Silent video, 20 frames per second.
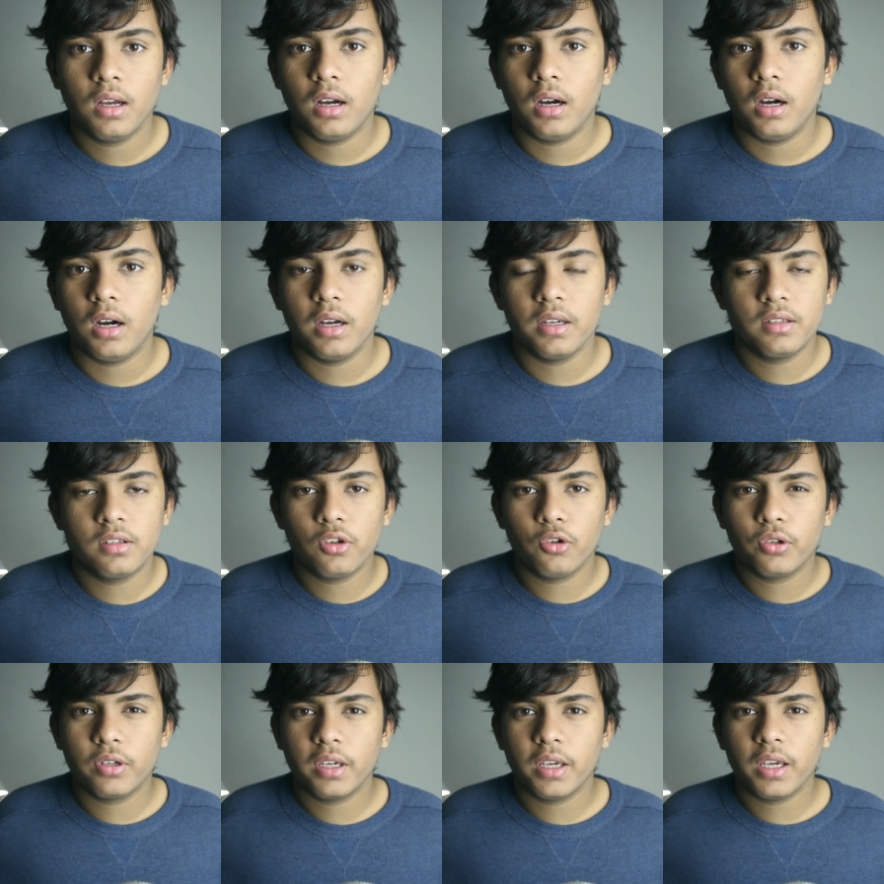Uh, it's
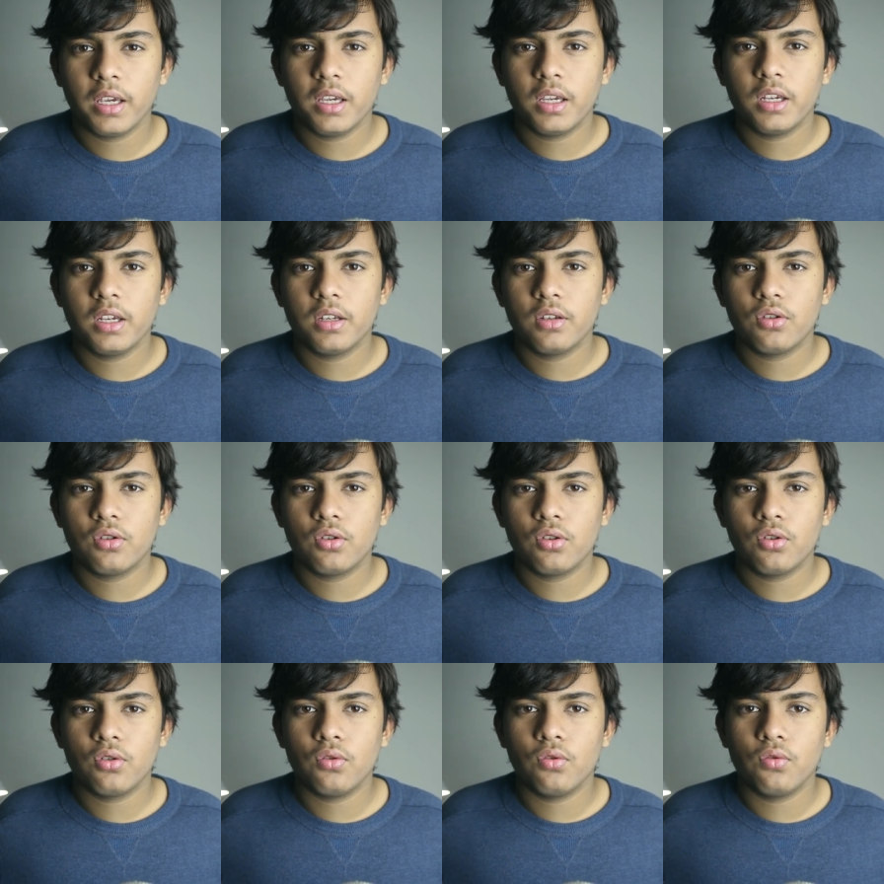okay
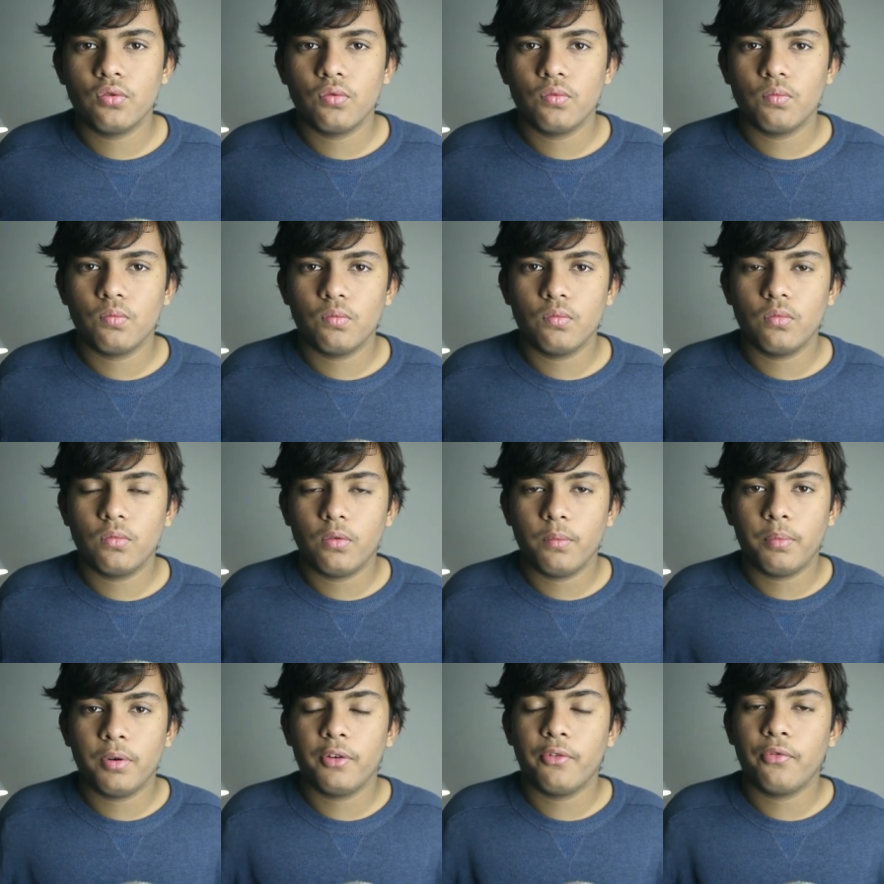to
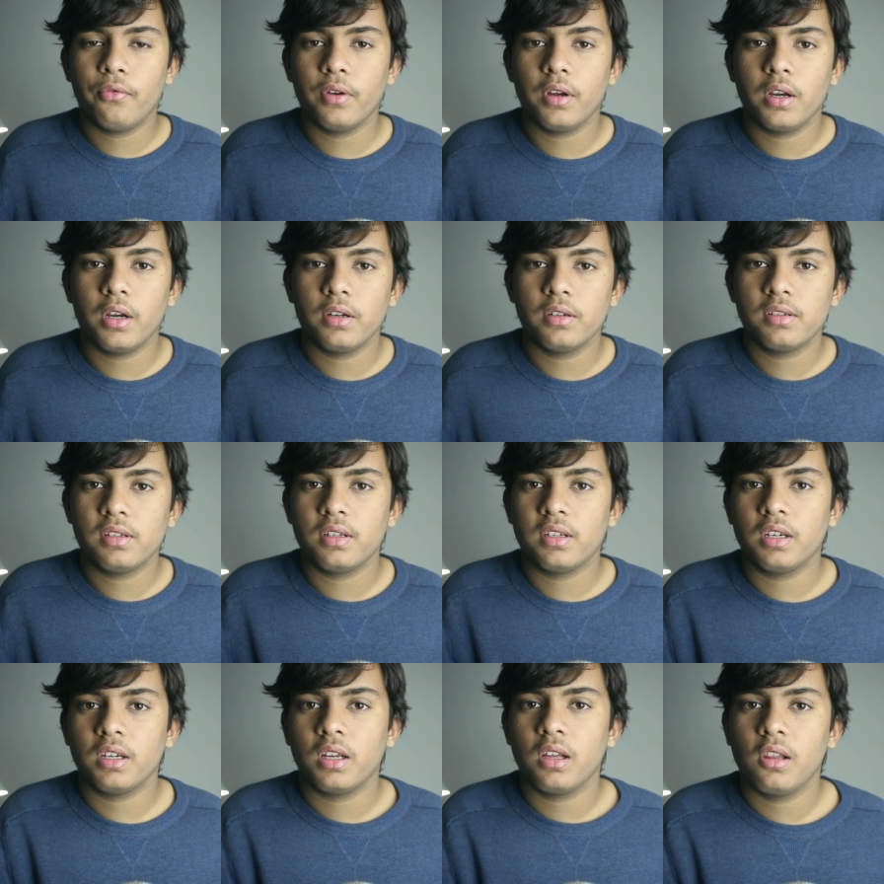prefer
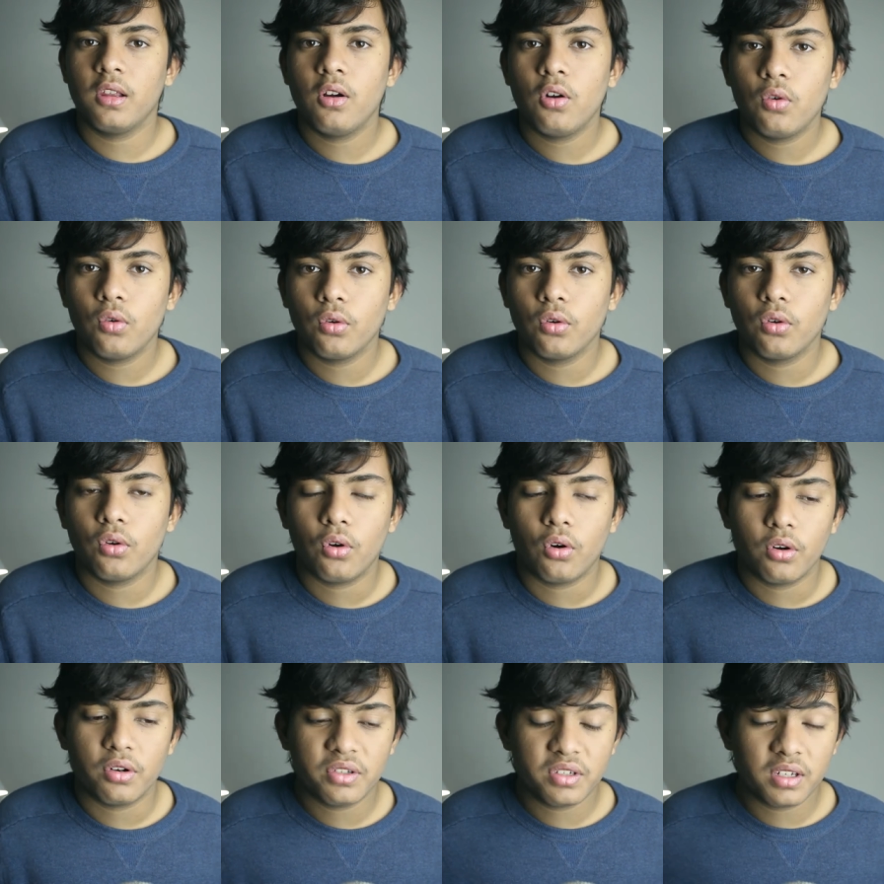sitting alone
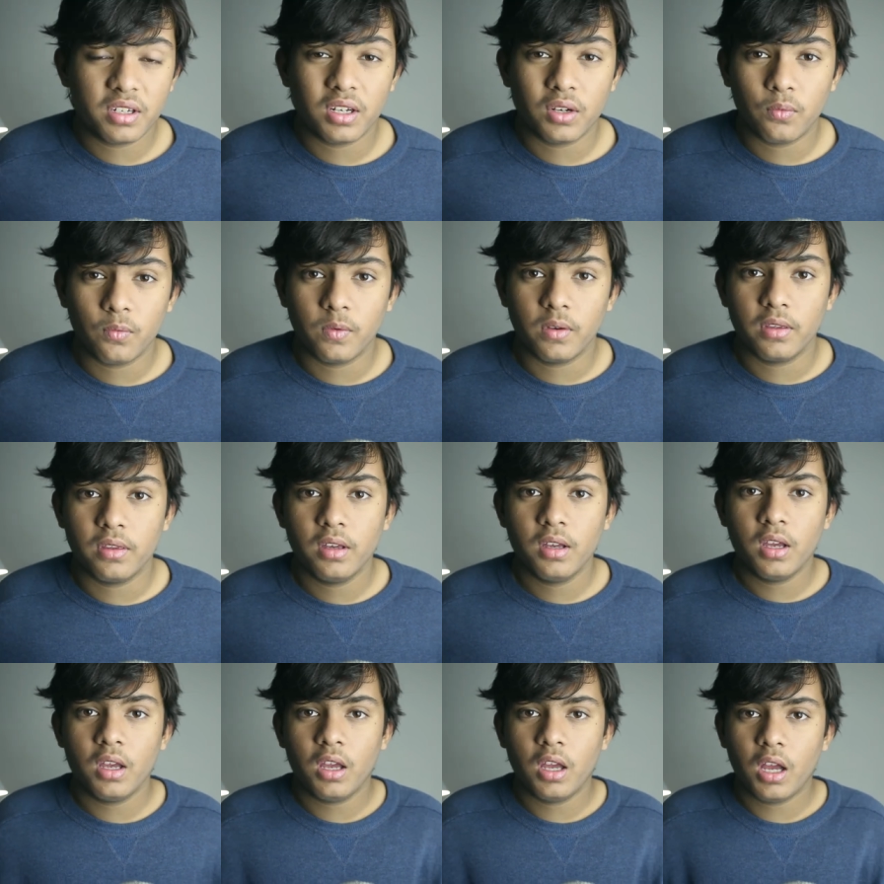or sitting with
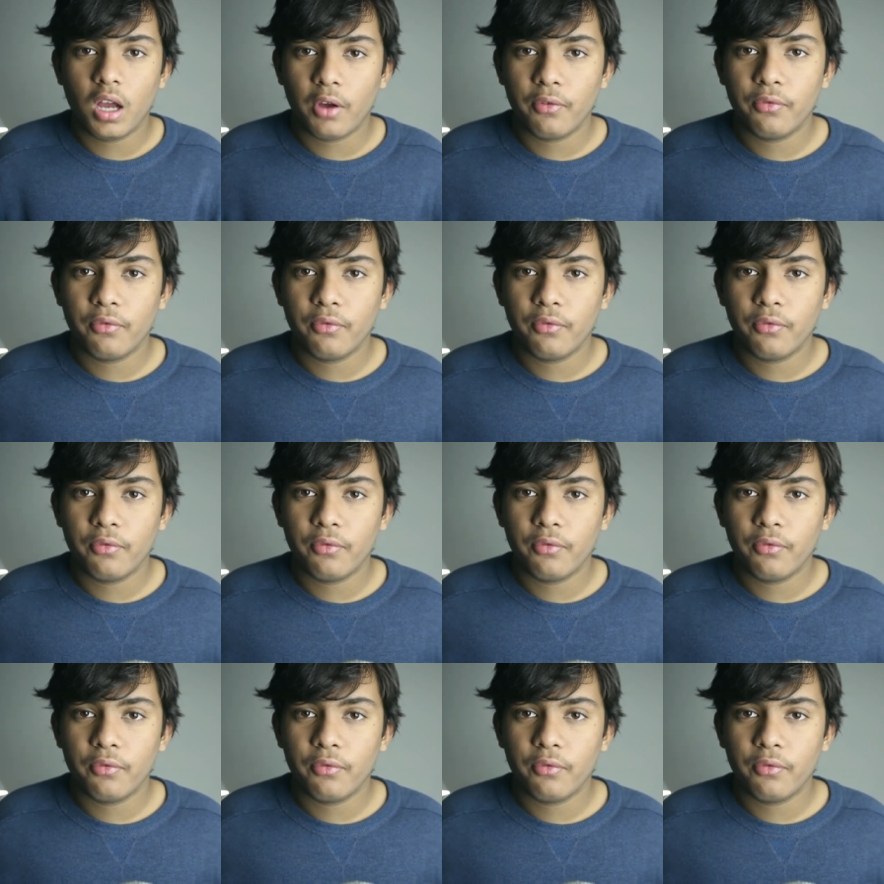a